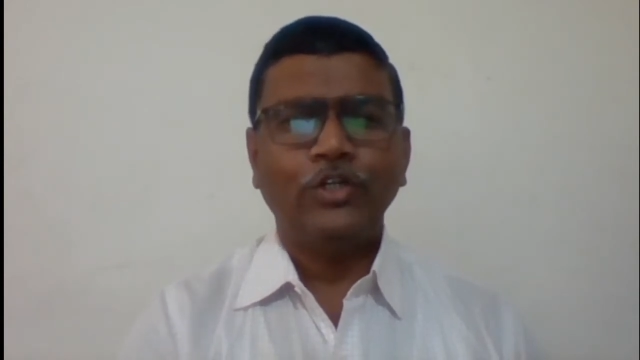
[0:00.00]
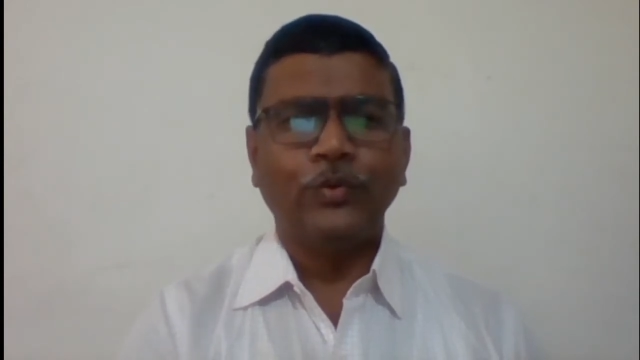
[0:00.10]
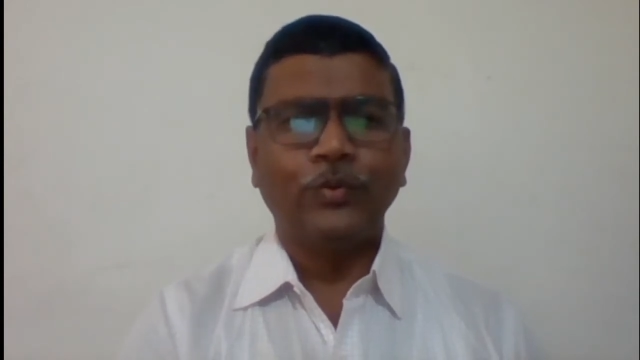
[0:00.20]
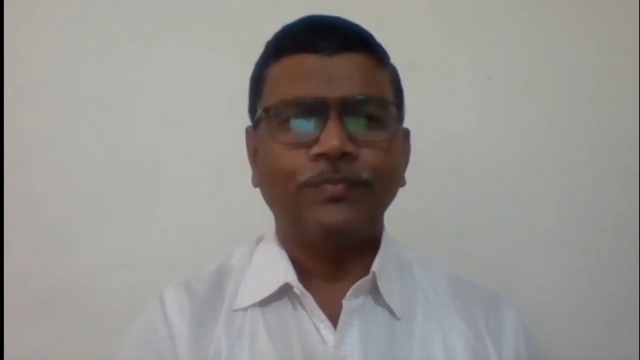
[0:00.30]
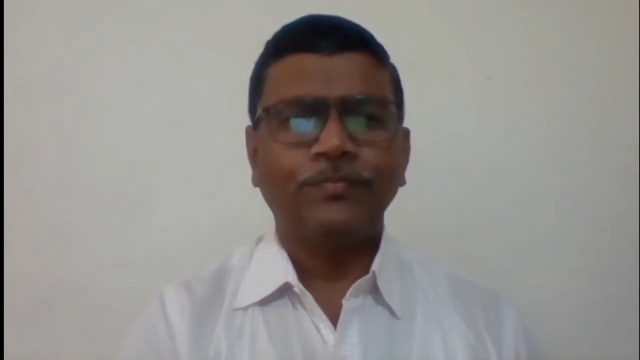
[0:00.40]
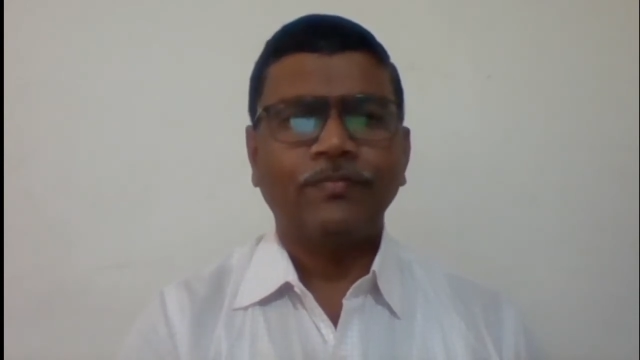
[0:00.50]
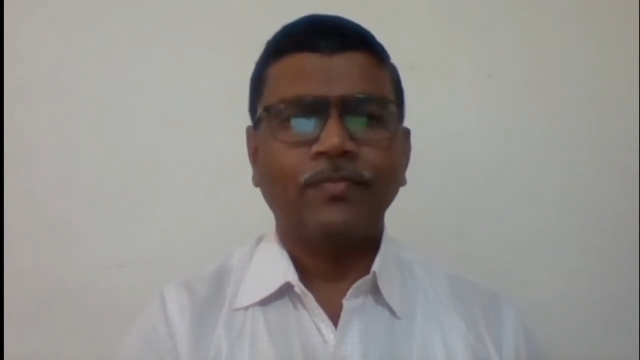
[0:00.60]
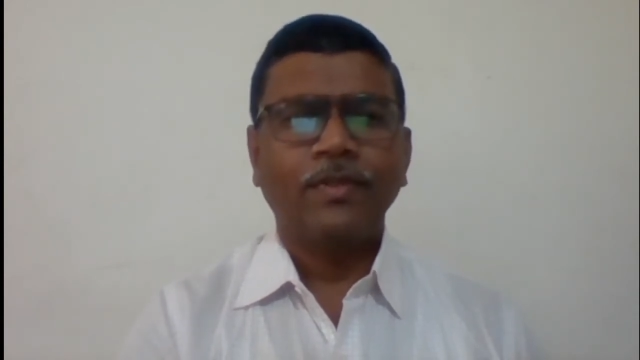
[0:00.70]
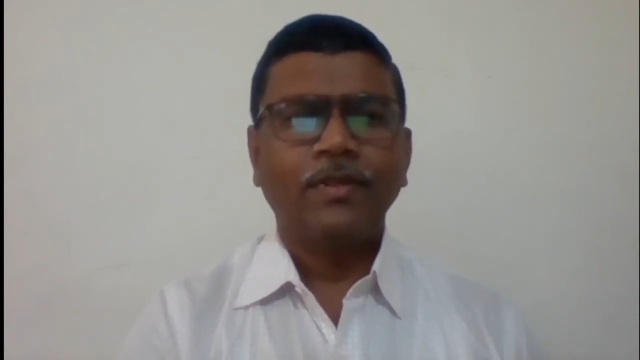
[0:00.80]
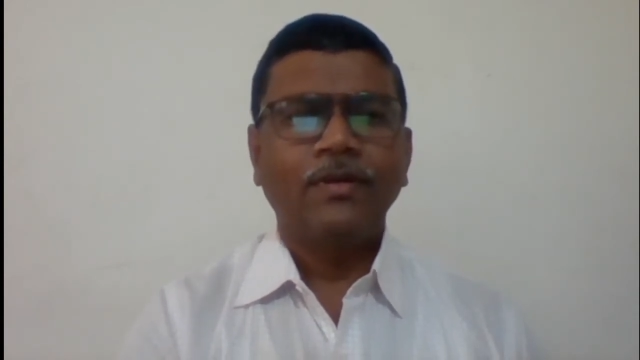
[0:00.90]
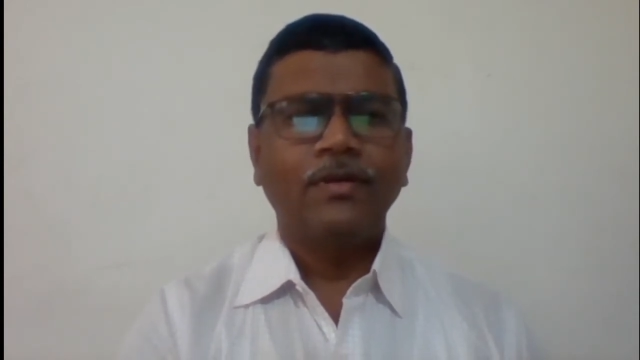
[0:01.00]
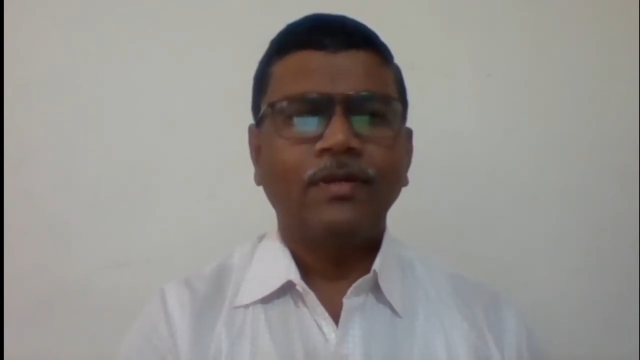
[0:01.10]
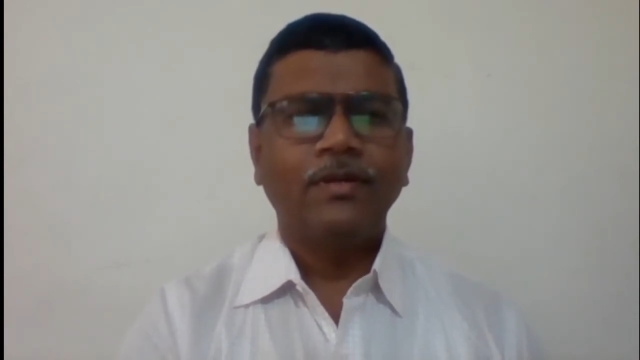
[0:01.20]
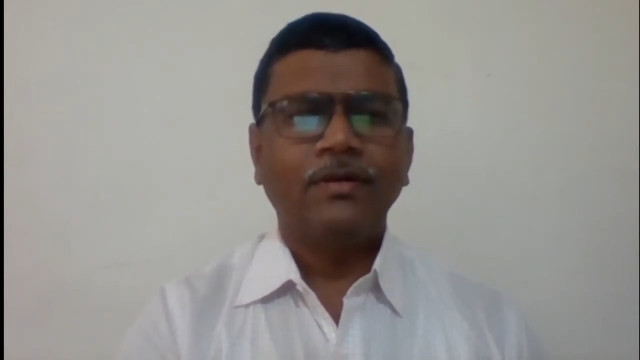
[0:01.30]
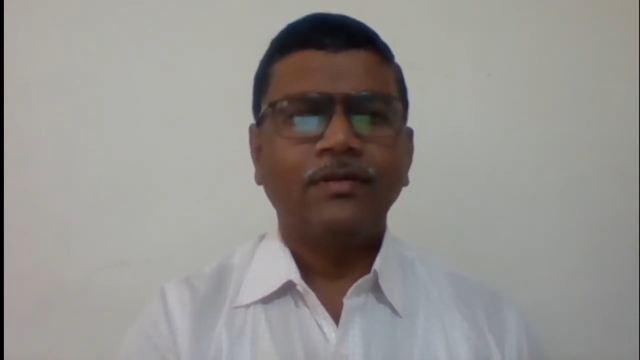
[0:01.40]
2.
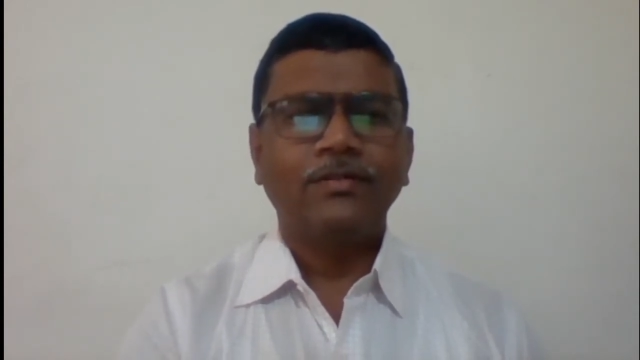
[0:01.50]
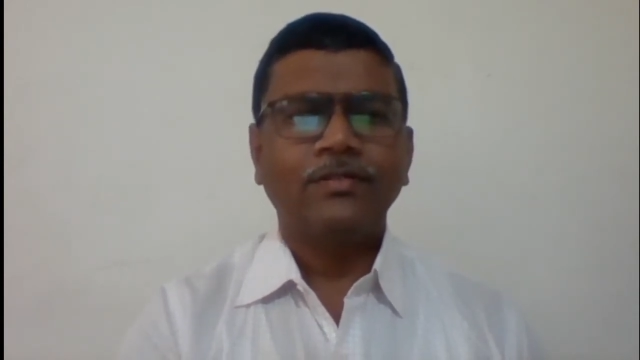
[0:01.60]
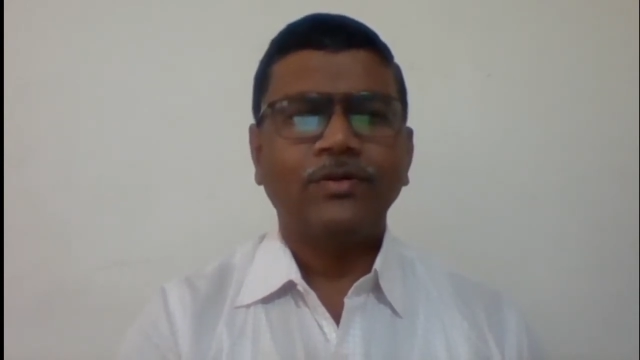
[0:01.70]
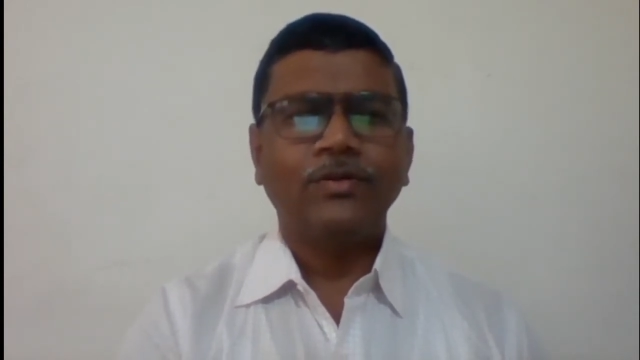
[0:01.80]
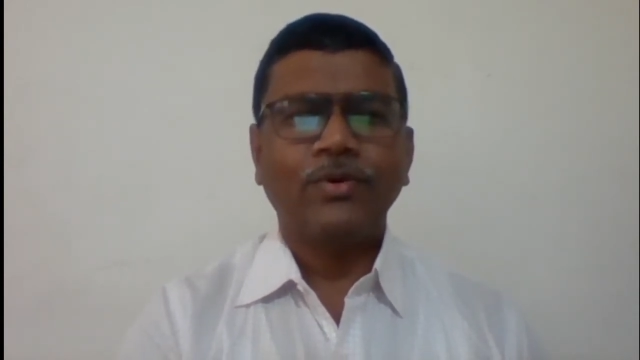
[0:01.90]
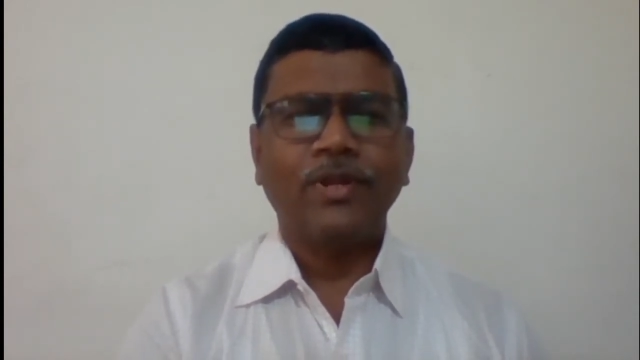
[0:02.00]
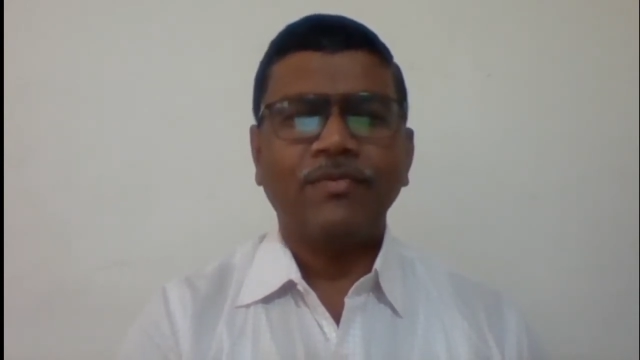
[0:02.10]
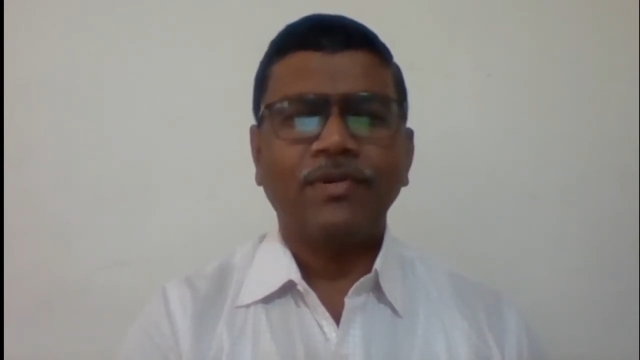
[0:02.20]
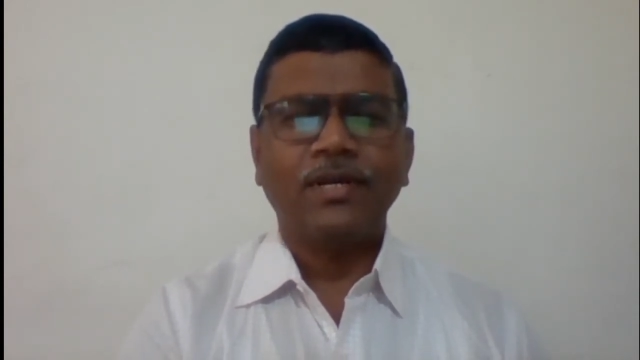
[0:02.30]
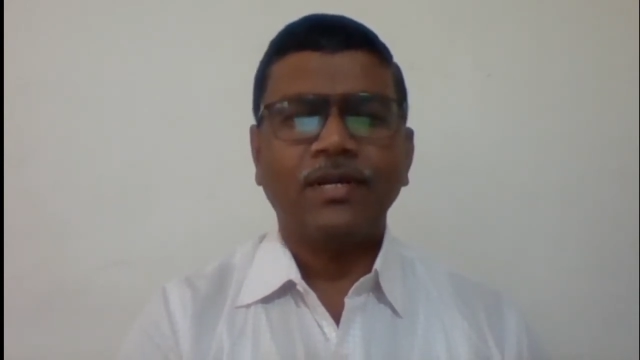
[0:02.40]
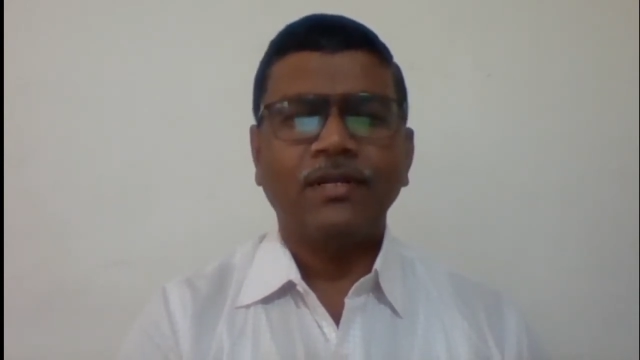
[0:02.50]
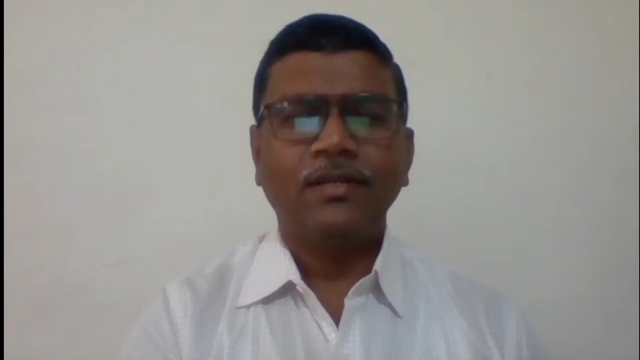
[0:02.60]
So today we shall